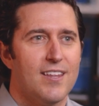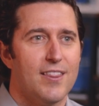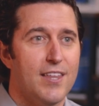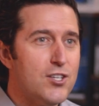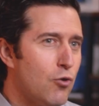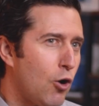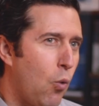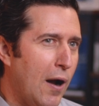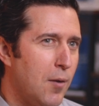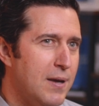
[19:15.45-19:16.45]
This
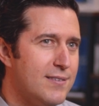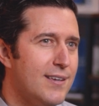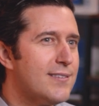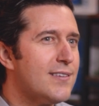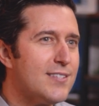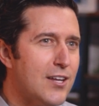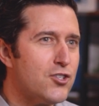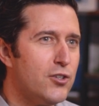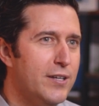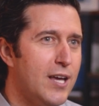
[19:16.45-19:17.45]
requirement is
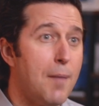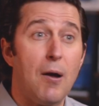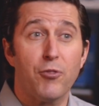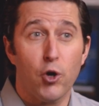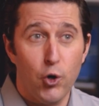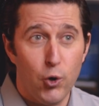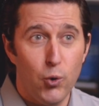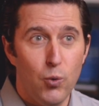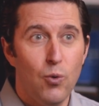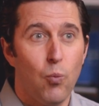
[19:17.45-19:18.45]
essentially about the
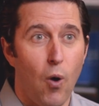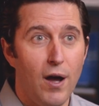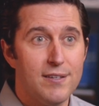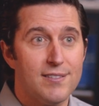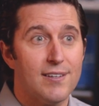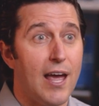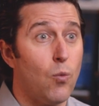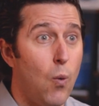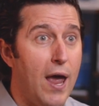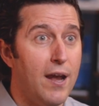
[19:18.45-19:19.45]
who, what,
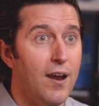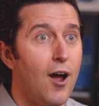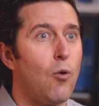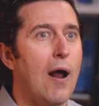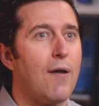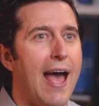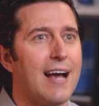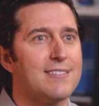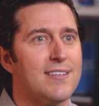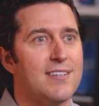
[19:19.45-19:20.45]
and when around
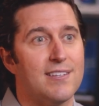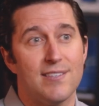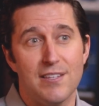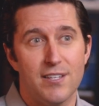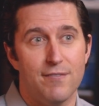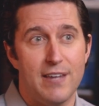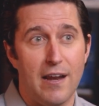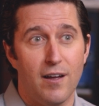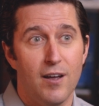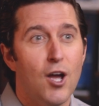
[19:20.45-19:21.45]
accessing sensitive
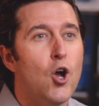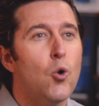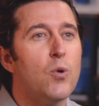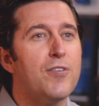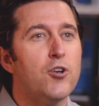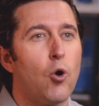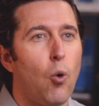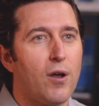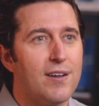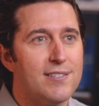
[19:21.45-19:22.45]
data within your
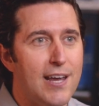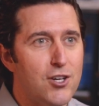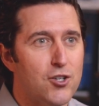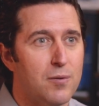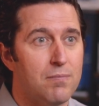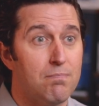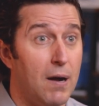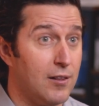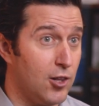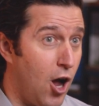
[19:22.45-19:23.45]
organization
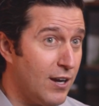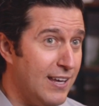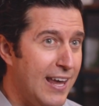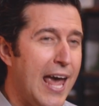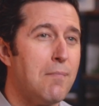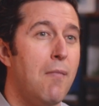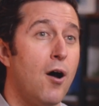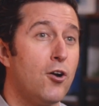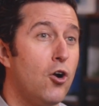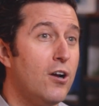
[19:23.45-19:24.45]
by logging and
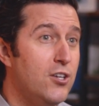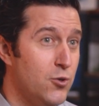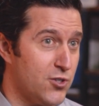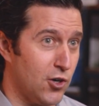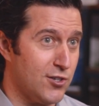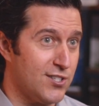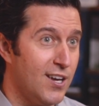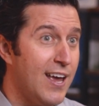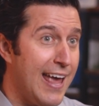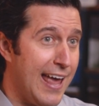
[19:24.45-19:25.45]
monitoring users
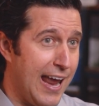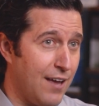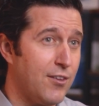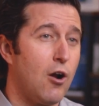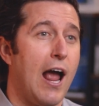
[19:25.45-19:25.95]
and their